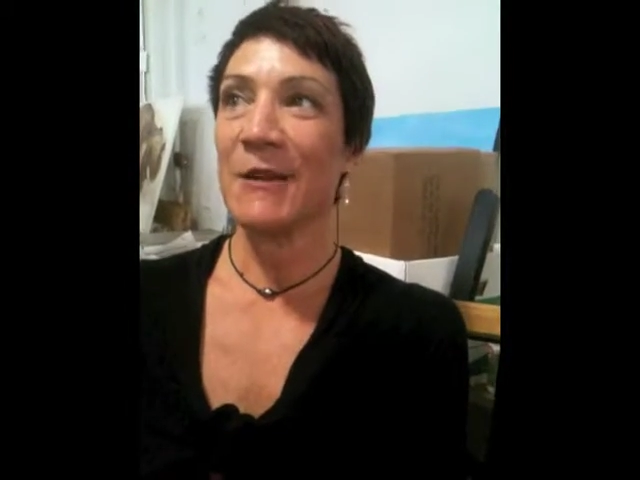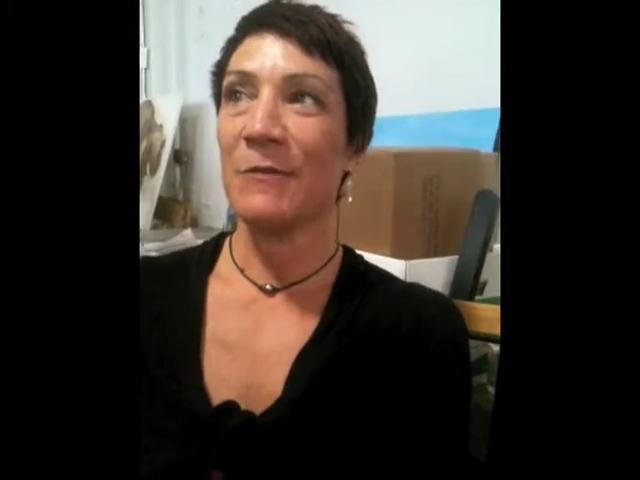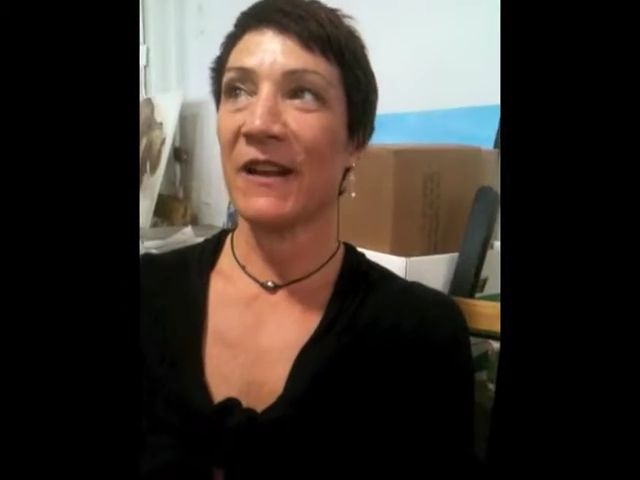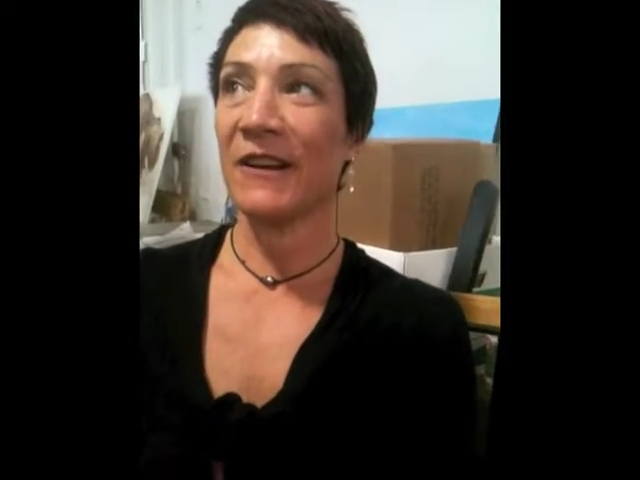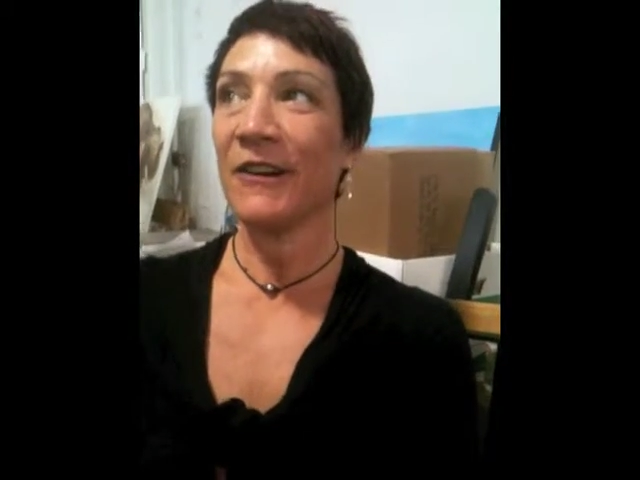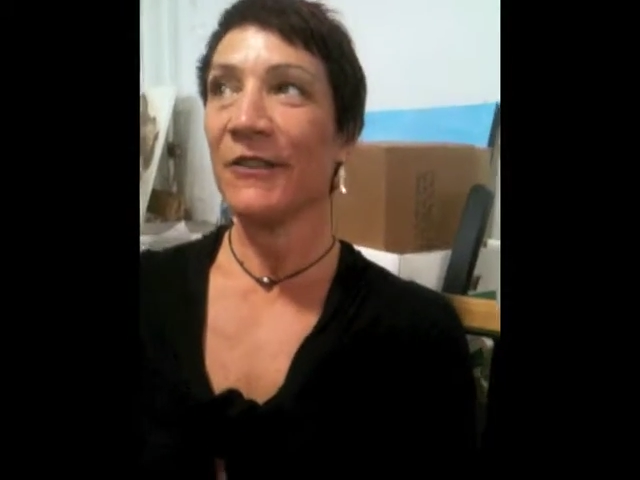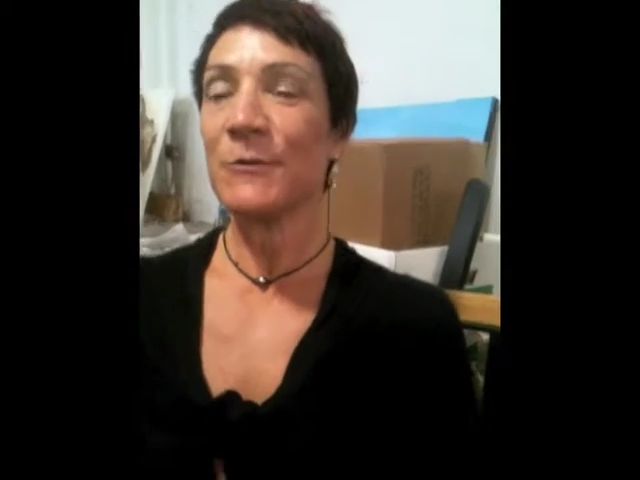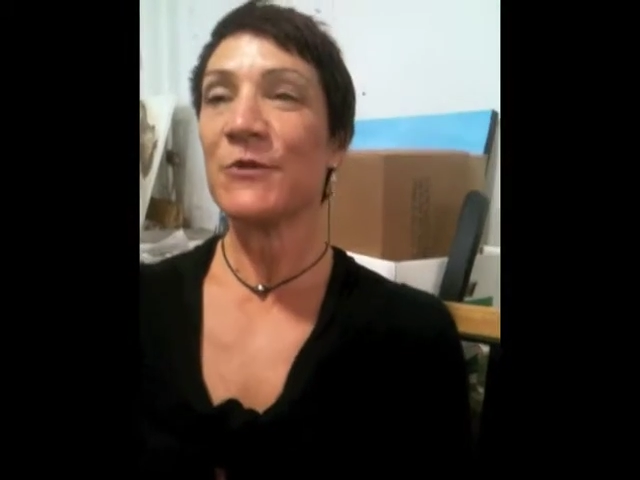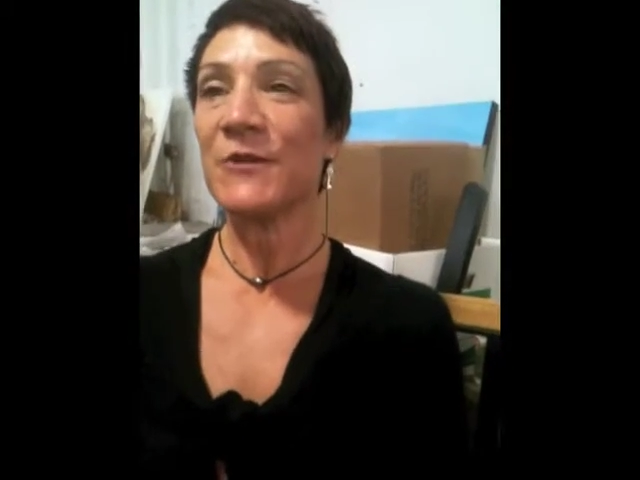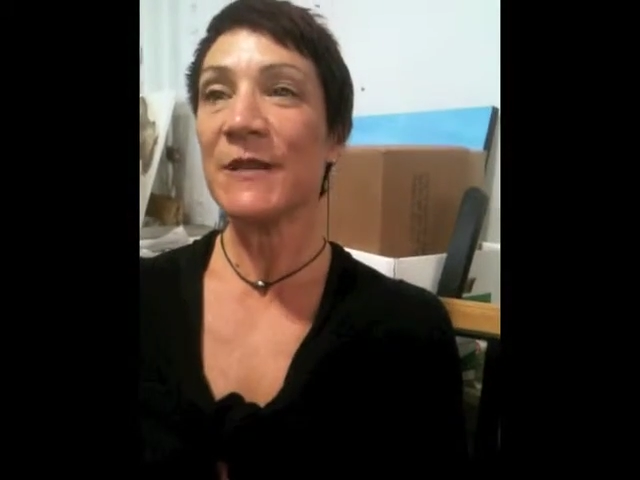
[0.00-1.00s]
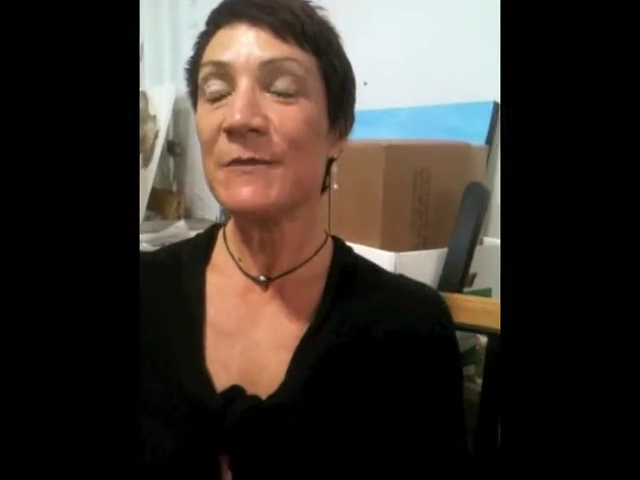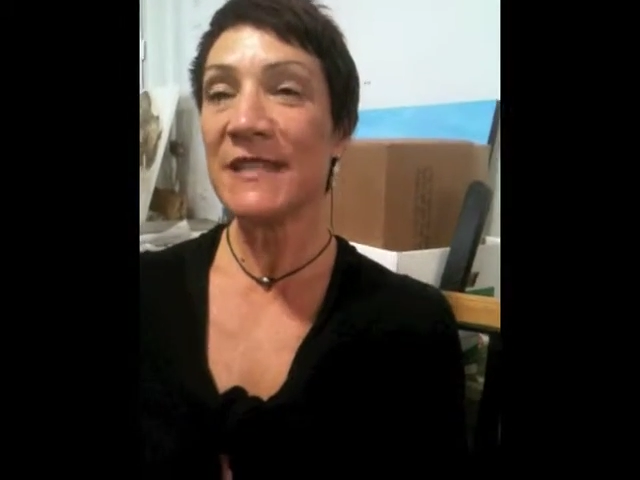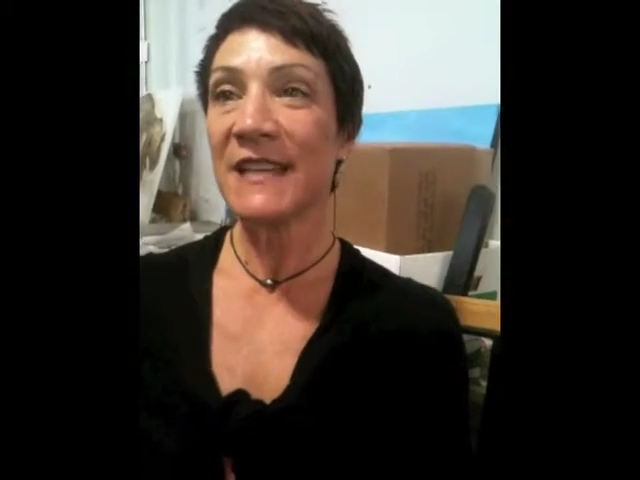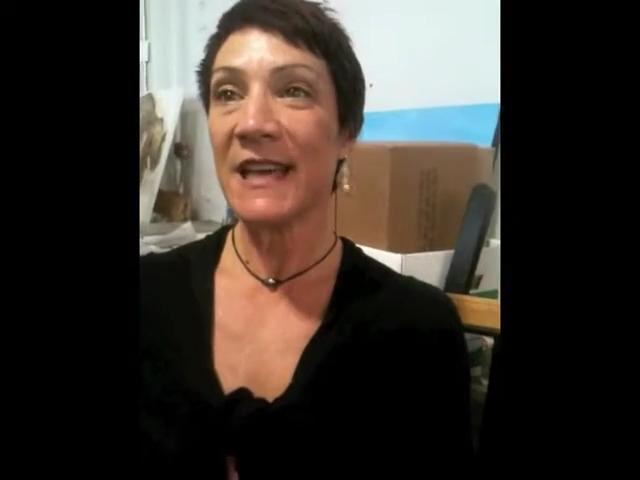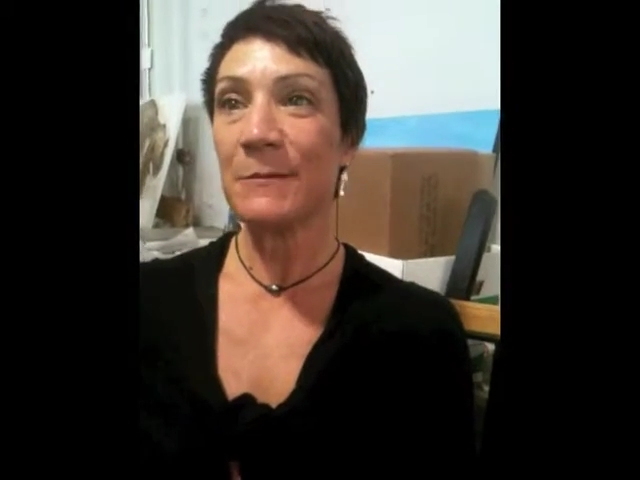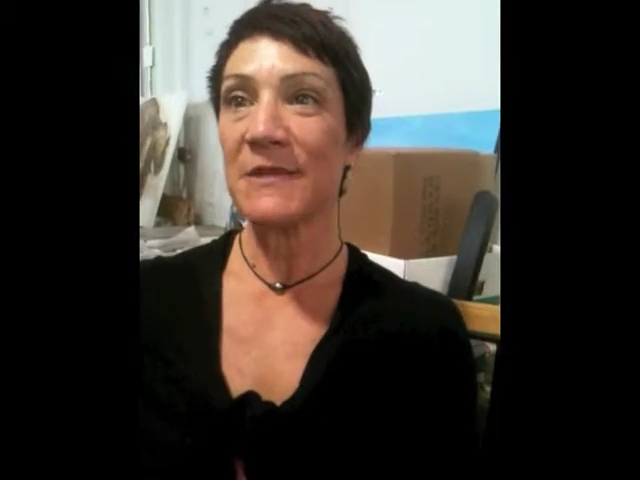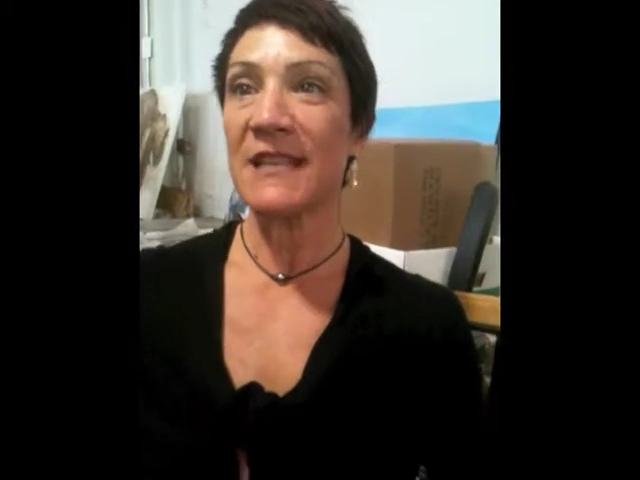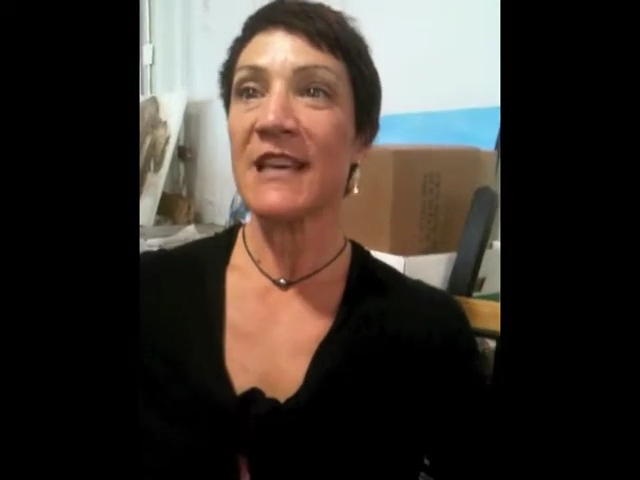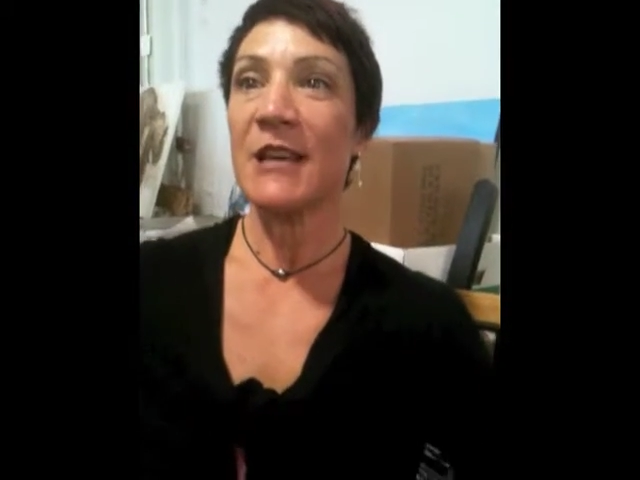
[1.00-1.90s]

But I call them dreamscapes